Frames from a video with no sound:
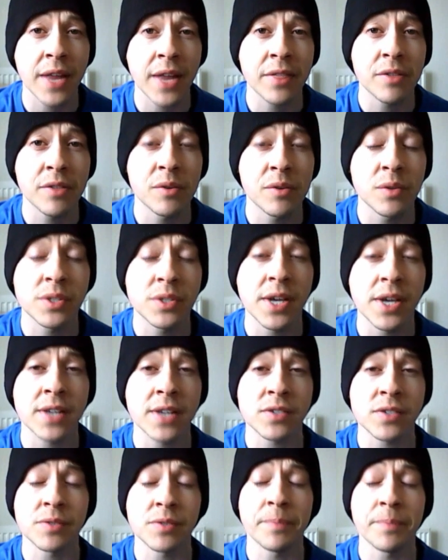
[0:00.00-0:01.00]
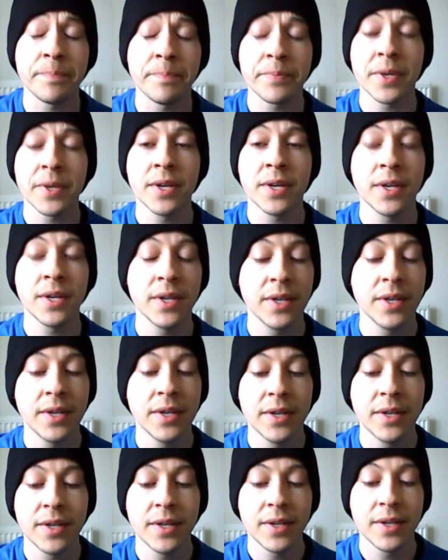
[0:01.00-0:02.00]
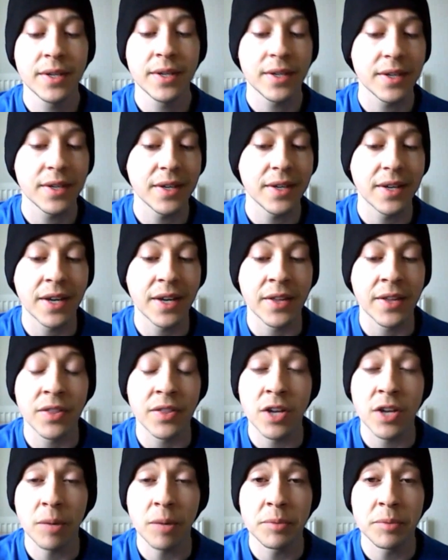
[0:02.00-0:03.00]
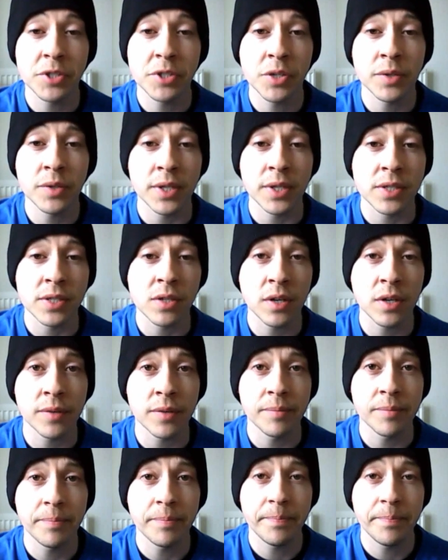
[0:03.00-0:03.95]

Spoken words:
enthusiasm and the opportunity's gone.